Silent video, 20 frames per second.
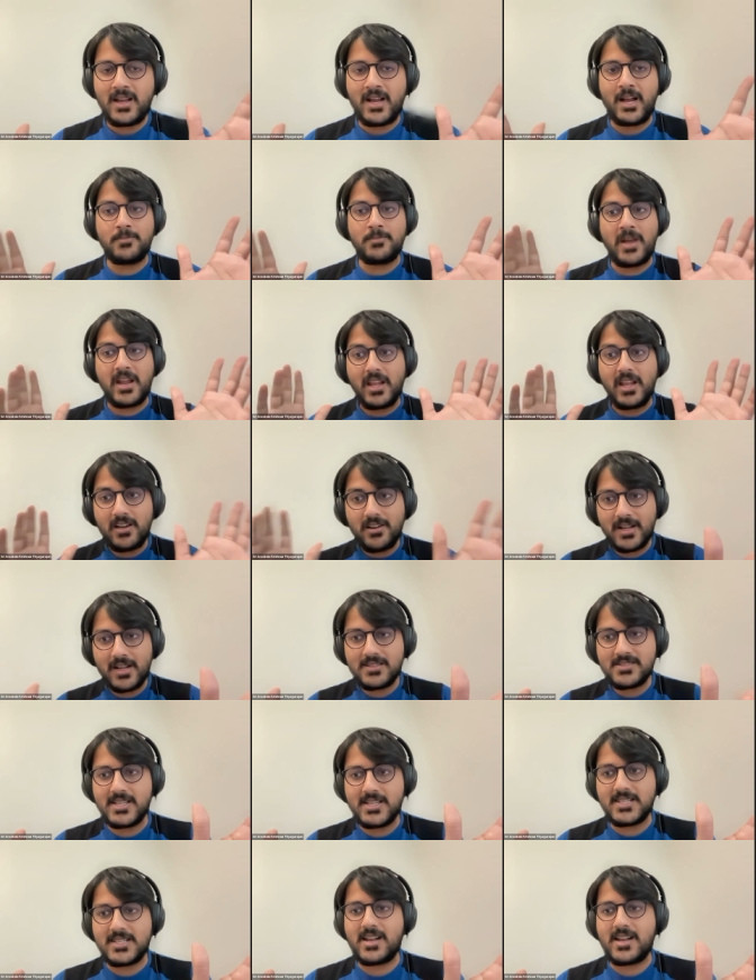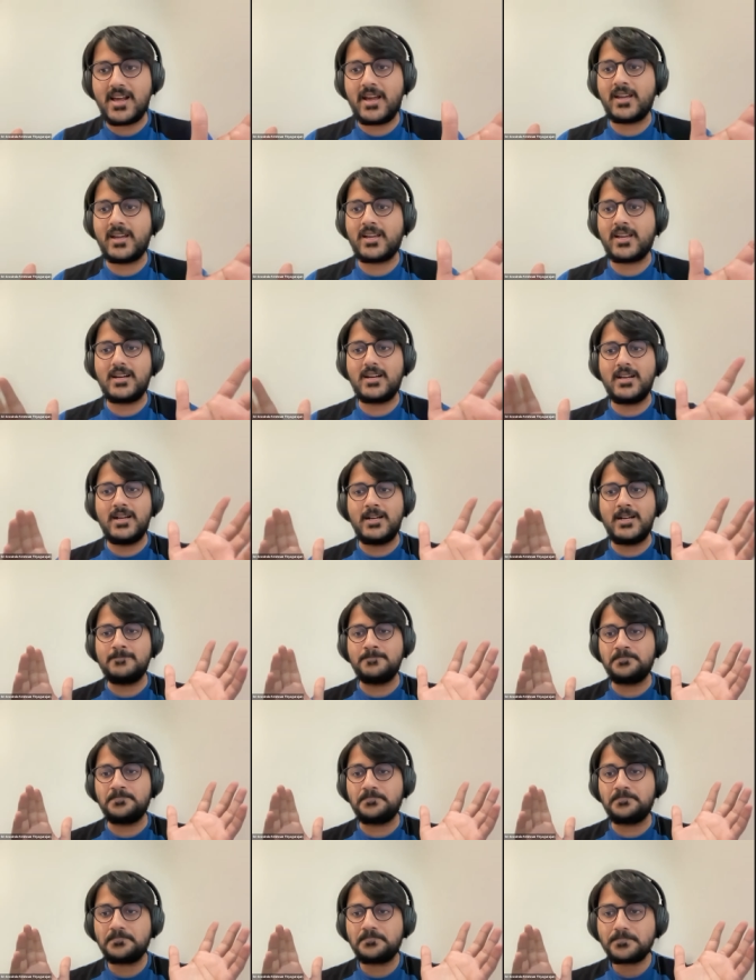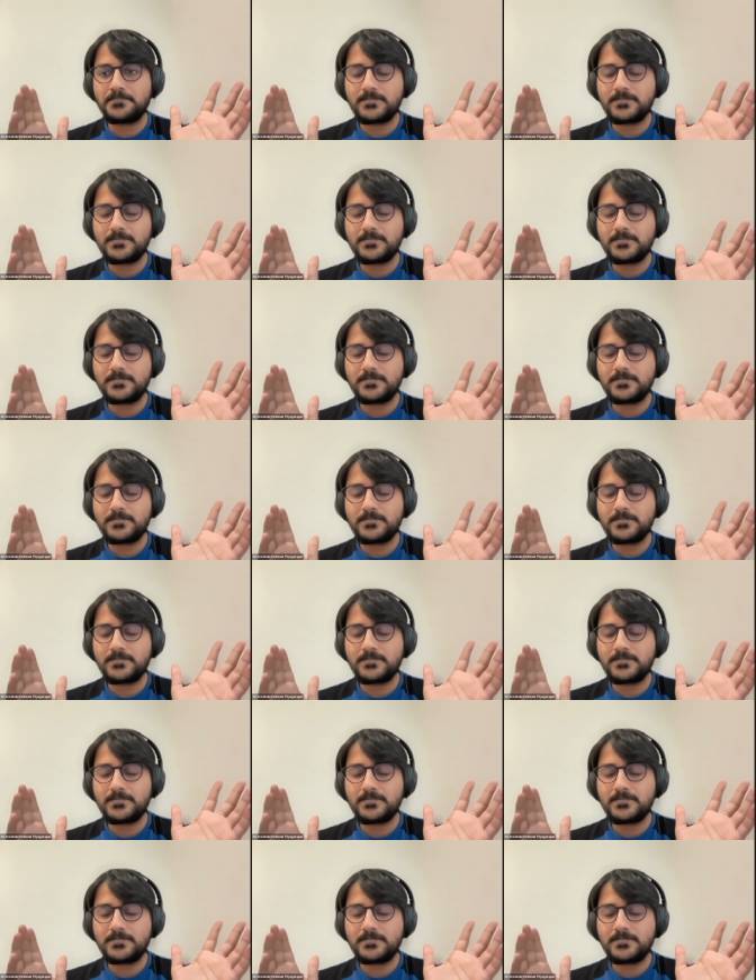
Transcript: And many currencies like um,